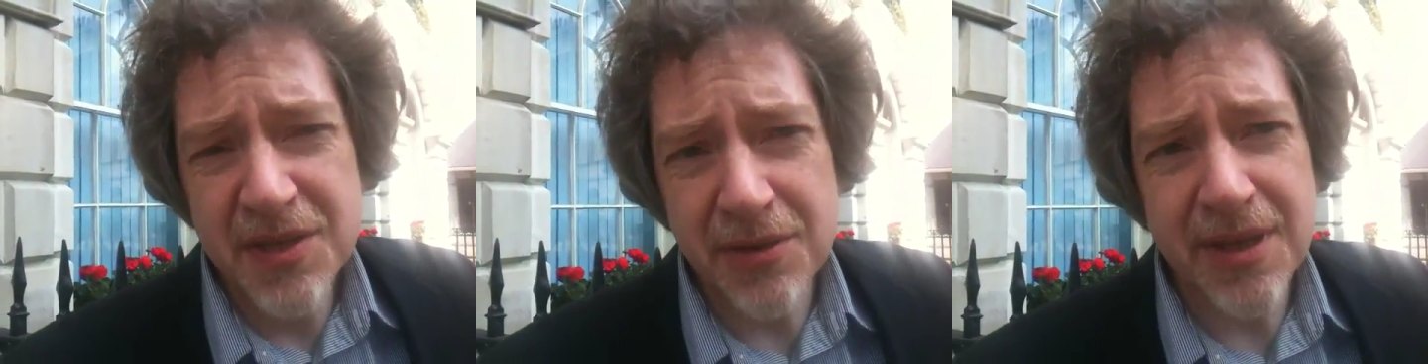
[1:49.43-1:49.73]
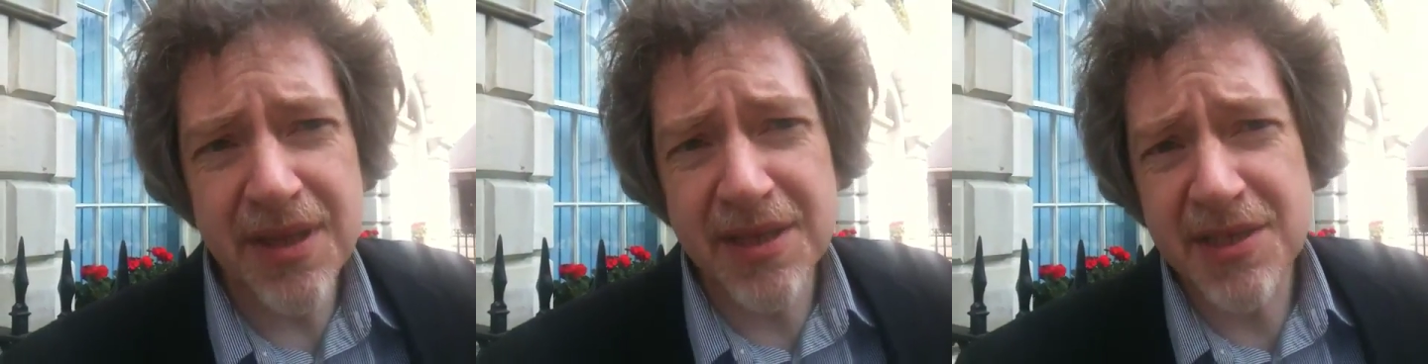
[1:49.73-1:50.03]

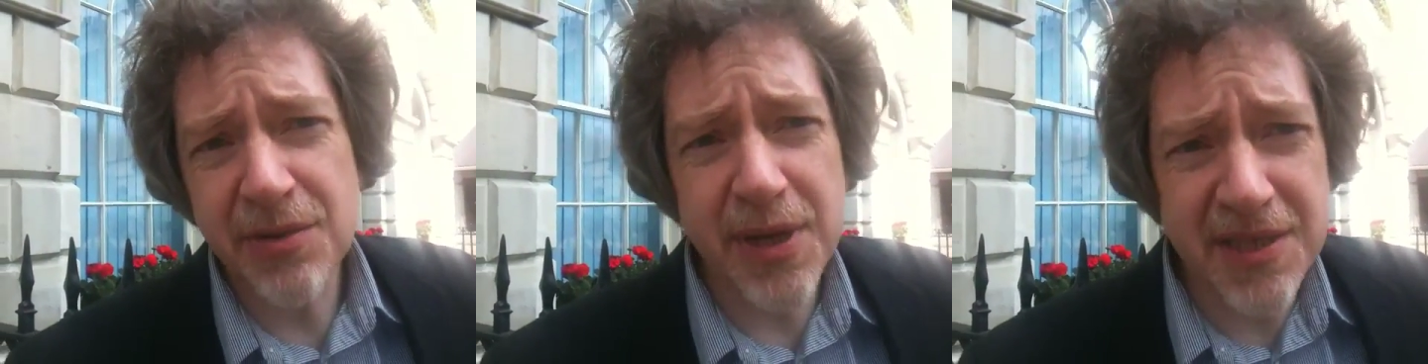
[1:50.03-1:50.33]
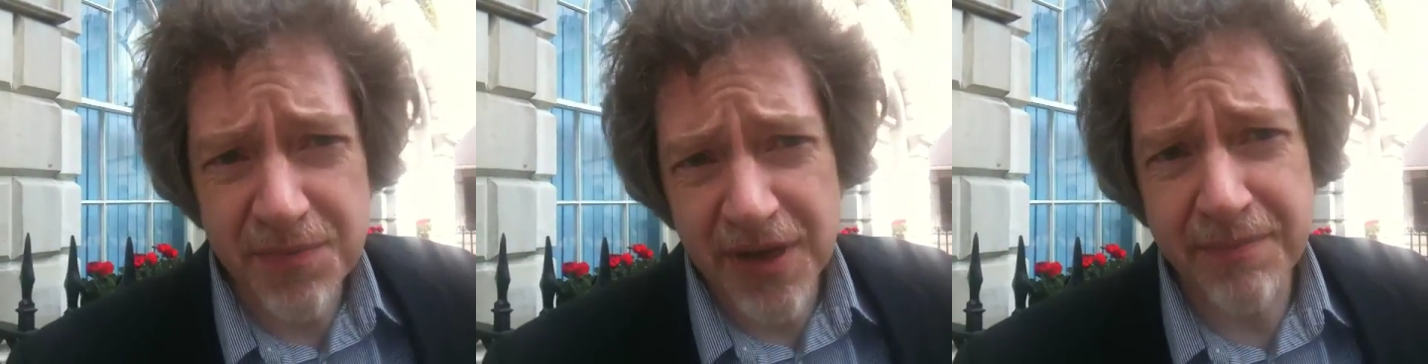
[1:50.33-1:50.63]
doing things, new
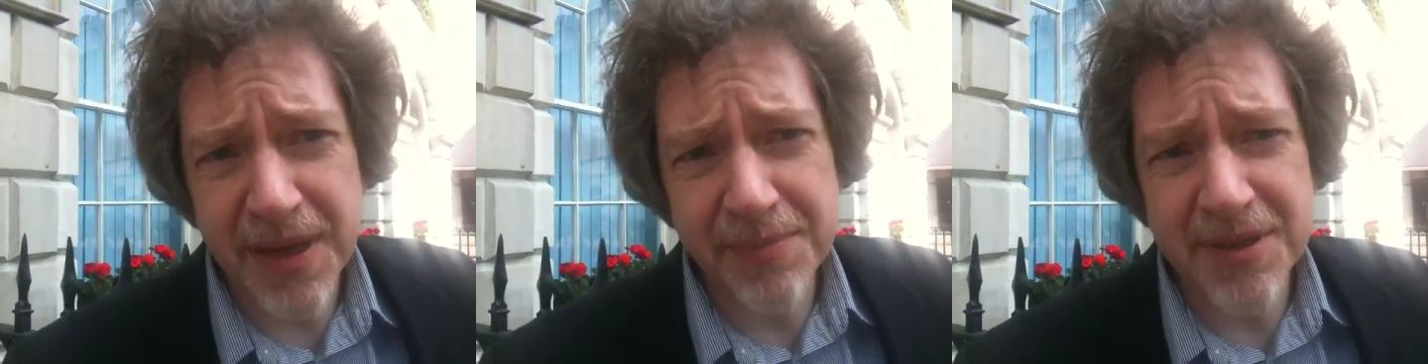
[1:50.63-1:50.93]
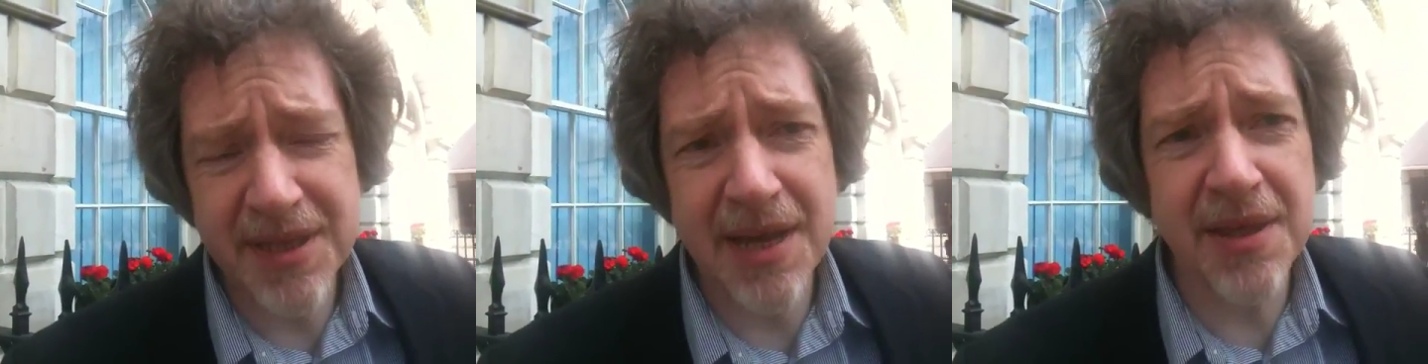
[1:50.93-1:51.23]
ways of bringing
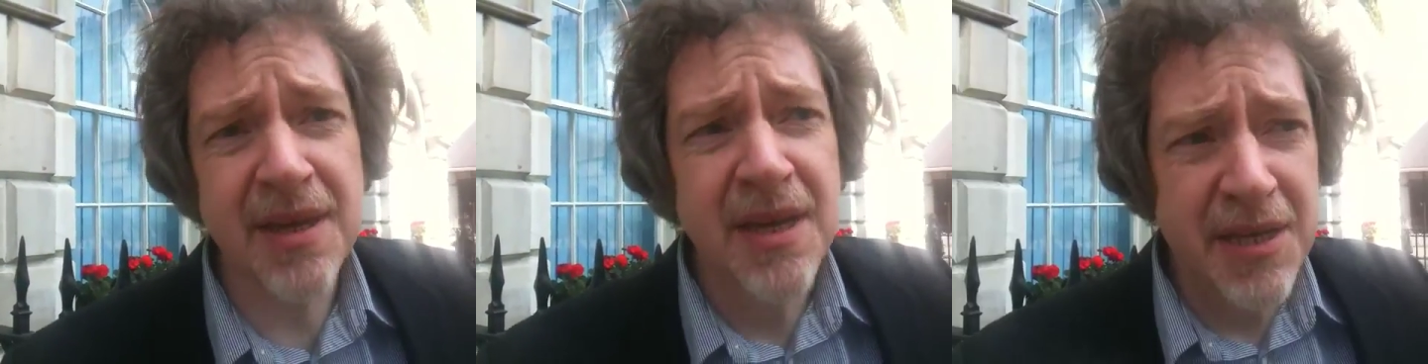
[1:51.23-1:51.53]
people together.